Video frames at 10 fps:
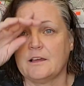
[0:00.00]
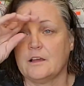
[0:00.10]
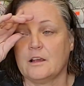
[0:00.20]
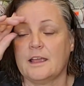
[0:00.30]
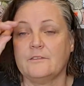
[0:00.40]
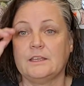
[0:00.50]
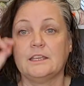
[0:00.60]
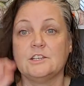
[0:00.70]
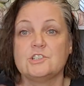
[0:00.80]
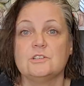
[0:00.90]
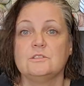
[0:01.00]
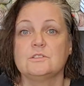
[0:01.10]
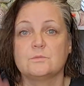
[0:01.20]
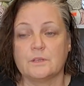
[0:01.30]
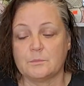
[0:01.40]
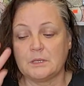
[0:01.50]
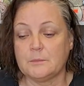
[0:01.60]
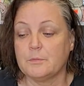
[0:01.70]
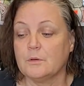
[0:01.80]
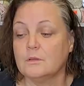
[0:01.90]
are having issues with
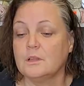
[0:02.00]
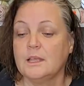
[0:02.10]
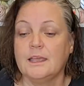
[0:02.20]
people,